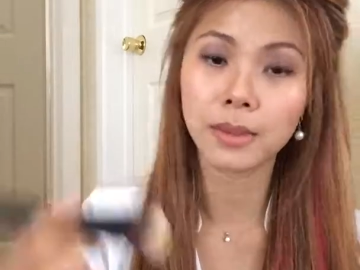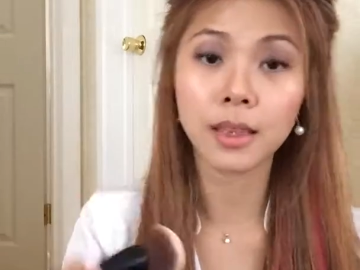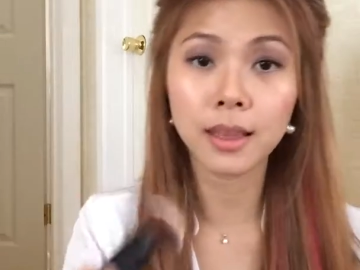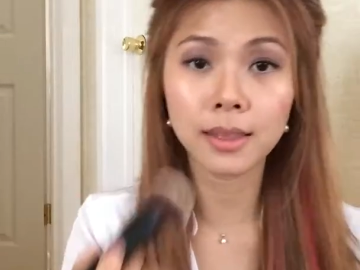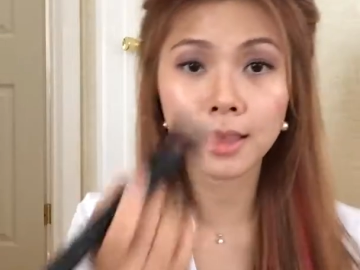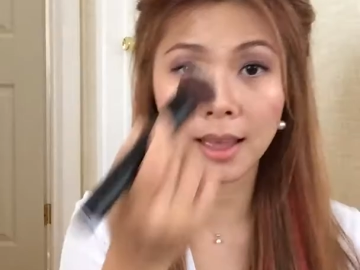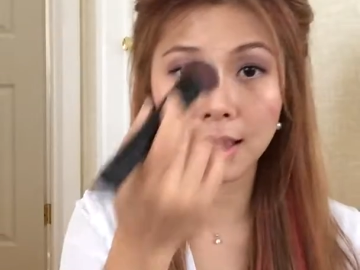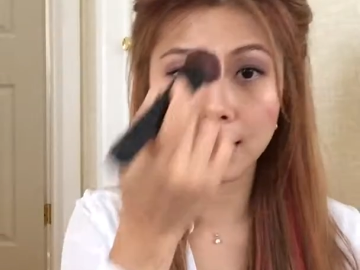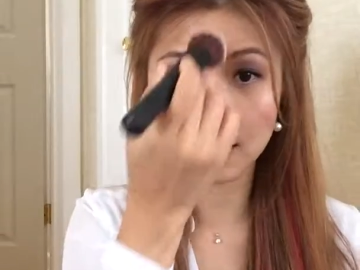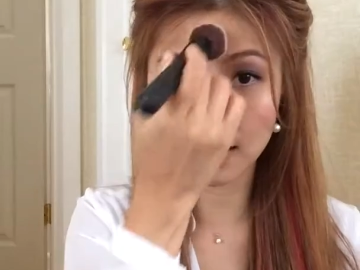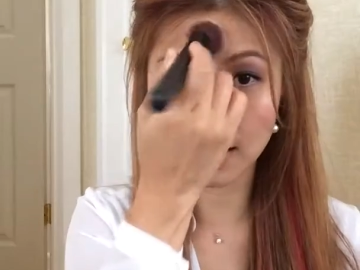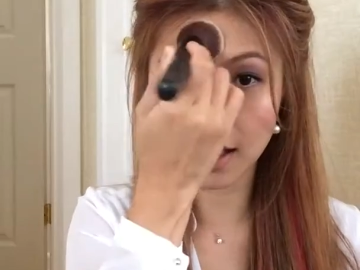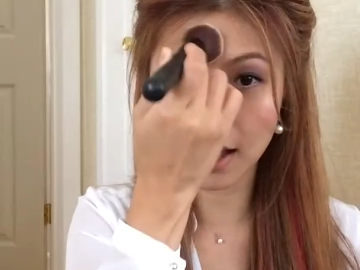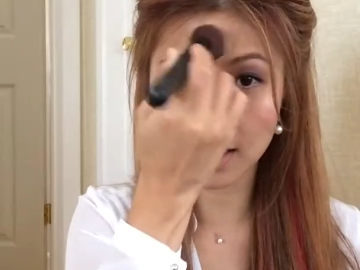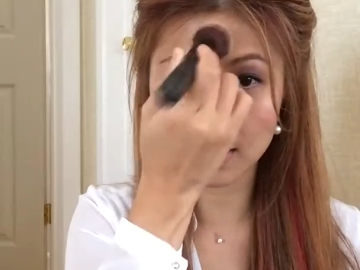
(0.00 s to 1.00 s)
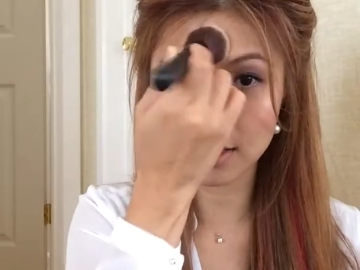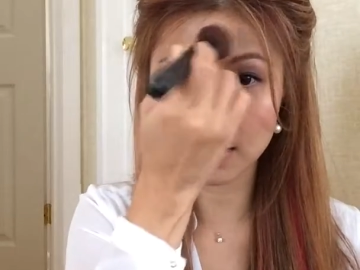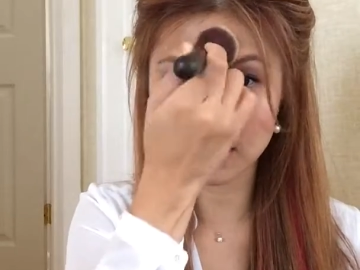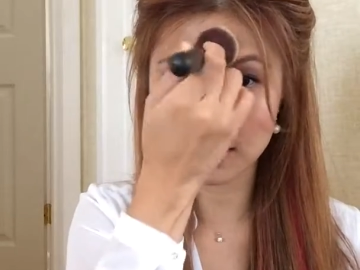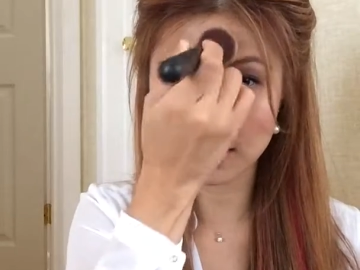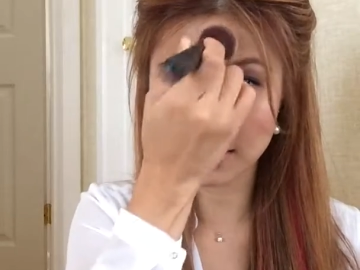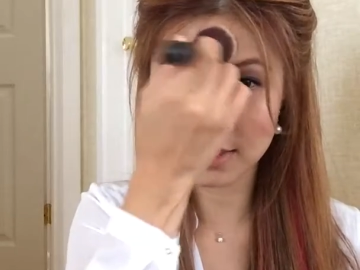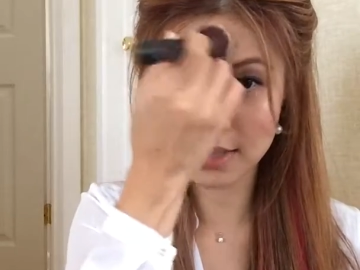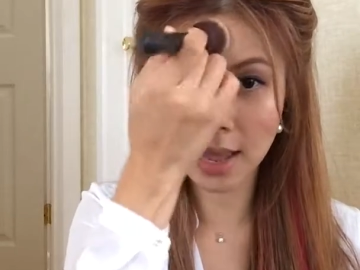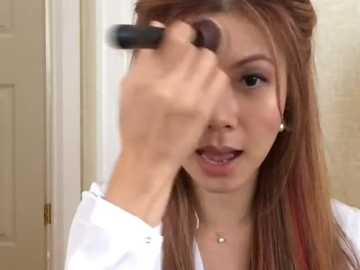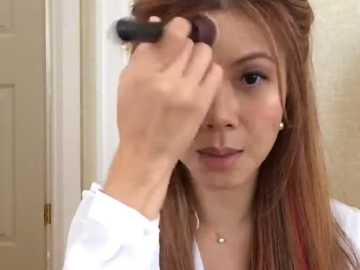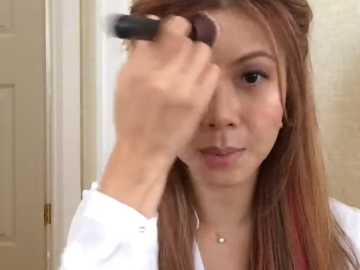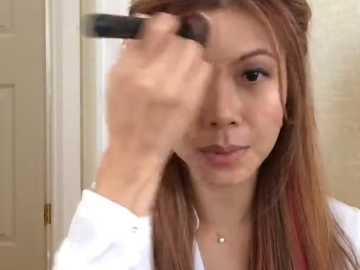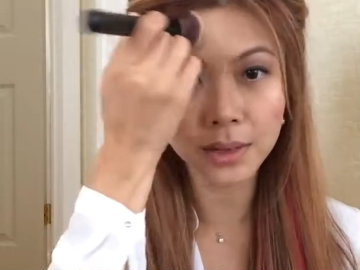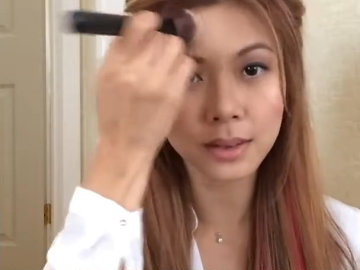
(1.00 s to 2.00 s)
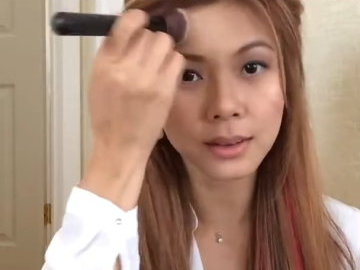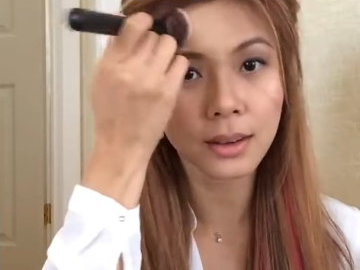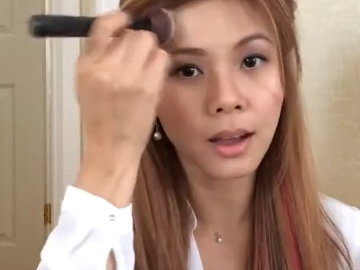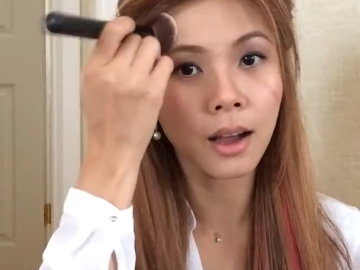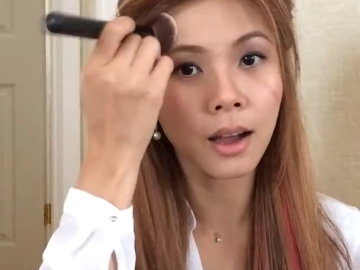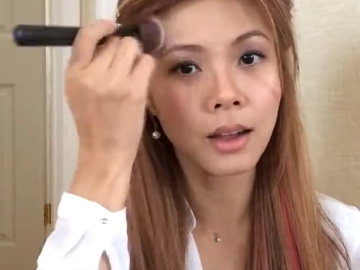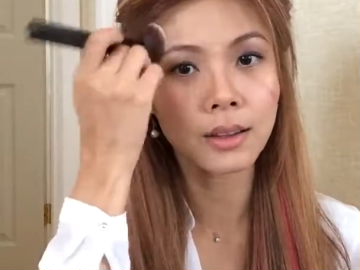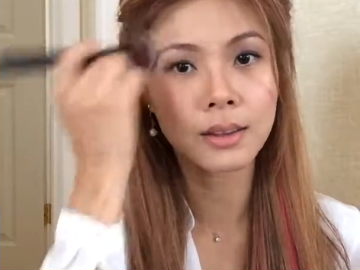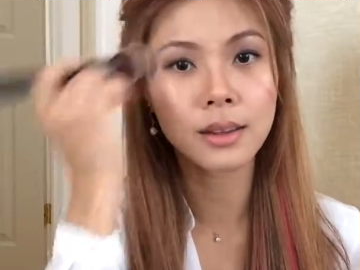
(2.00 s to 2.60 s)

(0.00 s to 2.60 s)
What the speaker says: and then I just dab it on